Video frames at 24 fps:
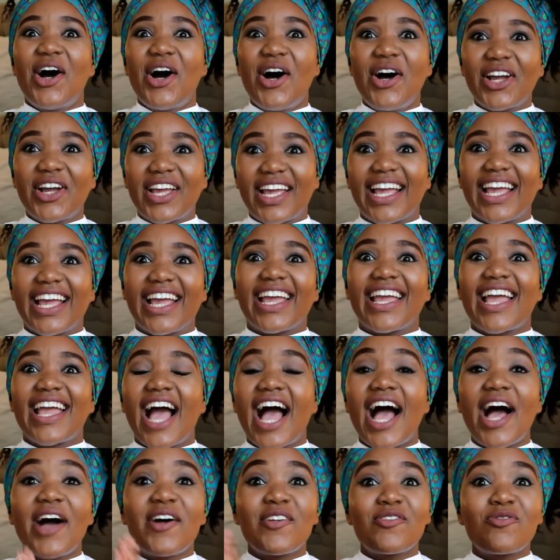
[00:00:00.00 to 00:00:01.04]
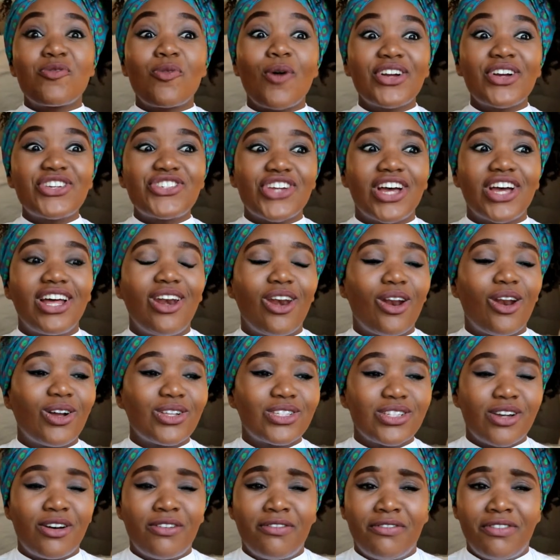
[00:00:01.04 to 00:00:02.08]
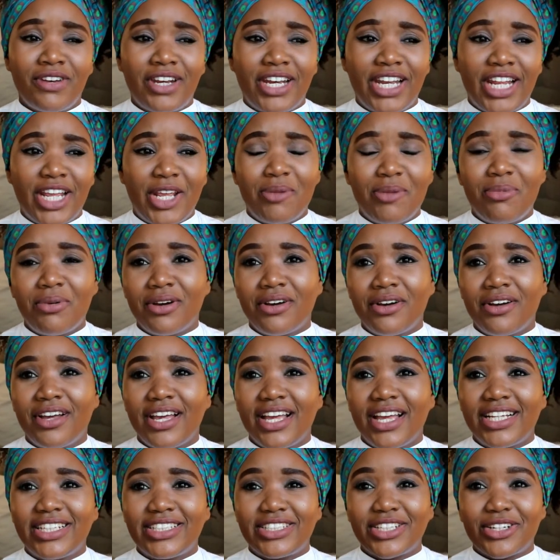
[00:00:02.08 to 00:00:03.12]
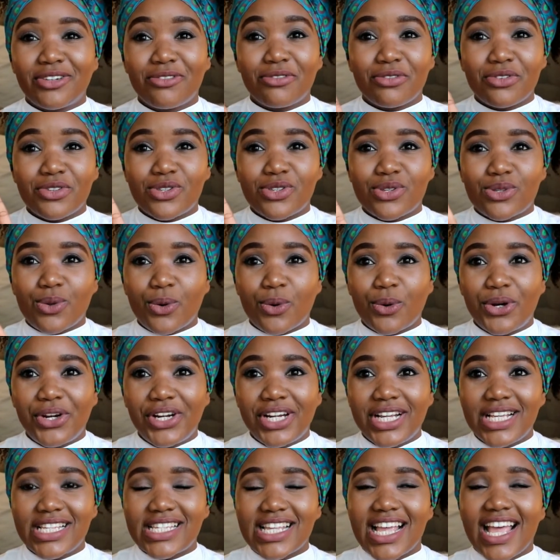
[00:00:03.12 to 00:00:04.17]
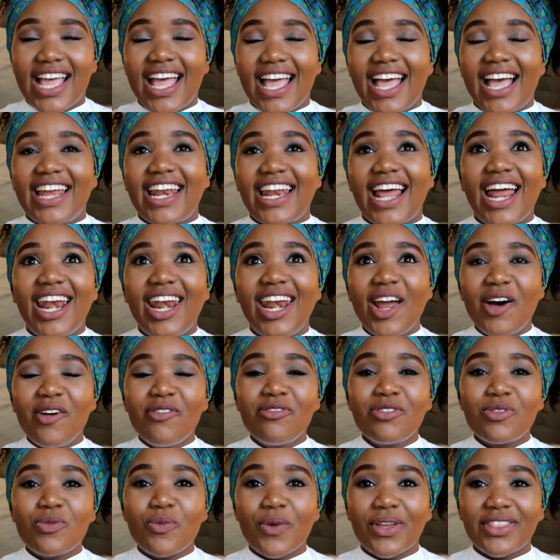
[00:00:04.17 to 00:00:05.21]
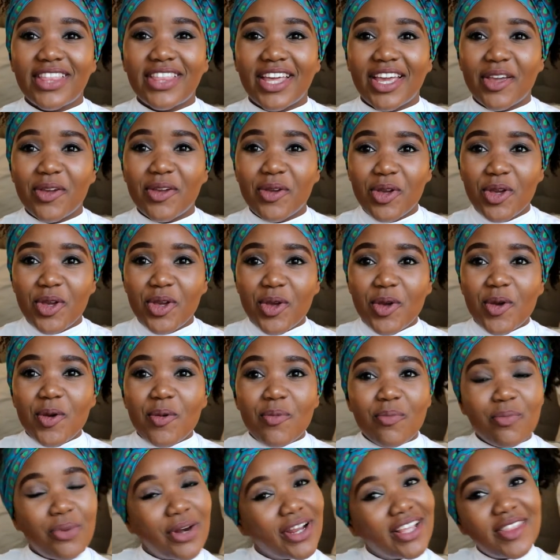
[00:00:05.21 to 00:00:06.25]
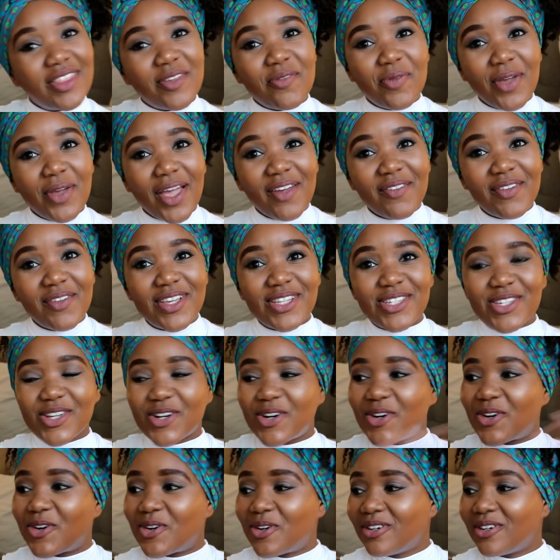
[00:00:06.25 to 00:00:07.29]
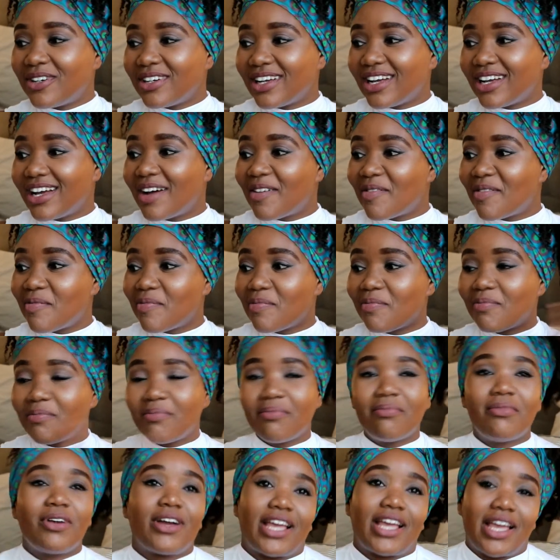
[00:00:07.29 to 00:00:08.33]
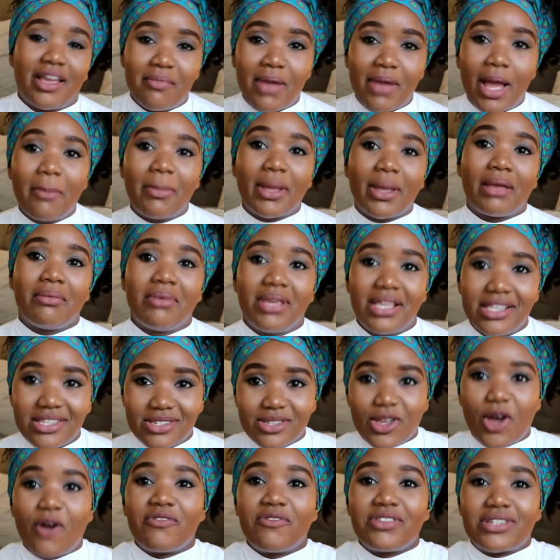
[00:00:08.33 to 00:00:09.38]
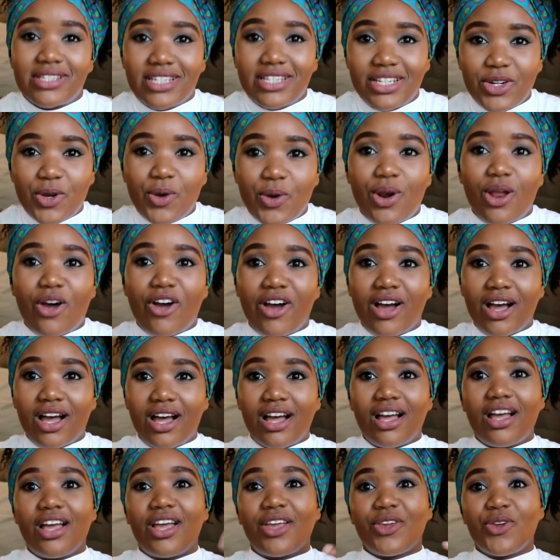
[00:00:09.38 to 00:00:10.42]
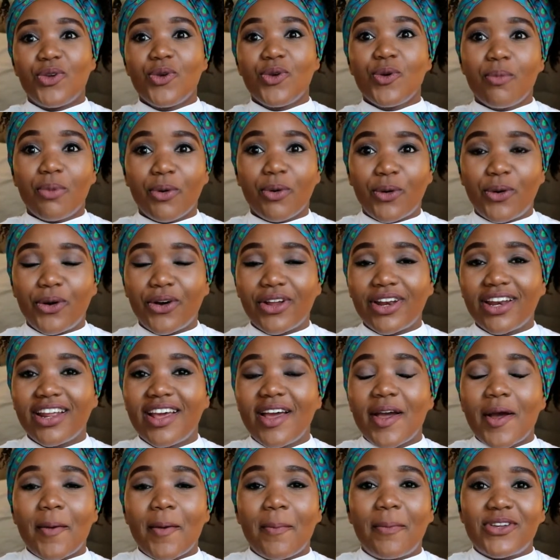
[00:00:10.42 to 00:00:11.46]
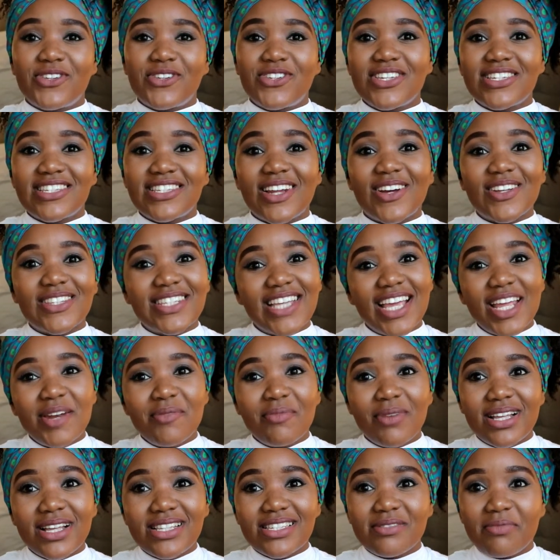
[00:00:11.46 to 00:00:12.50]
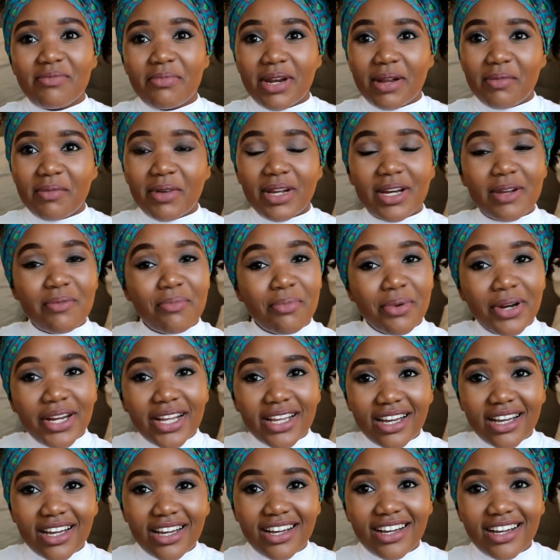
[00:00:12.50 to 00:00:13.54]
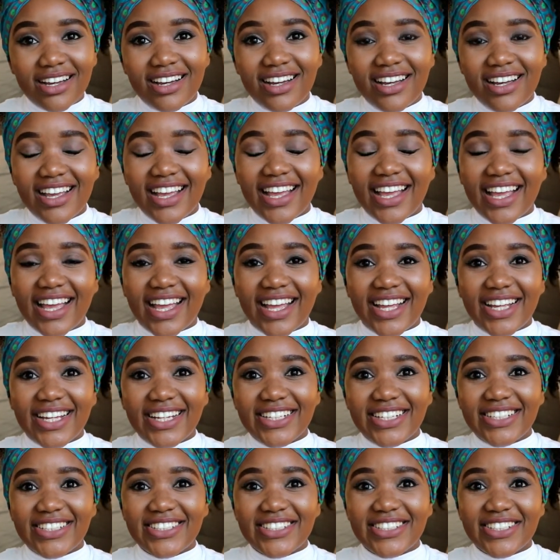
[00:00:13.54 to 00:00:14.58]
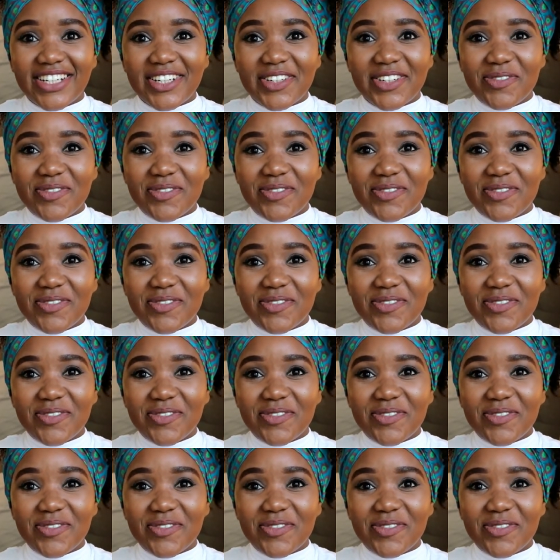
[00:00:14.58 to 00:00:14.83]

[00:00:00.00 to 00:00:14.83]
Okay, I've watched a lot of labor and delivery stories, and I love it when they bring the baby. So okay, my baby is obviously no longer a newborn, but she's now 10 months, but I'm gonna bring her and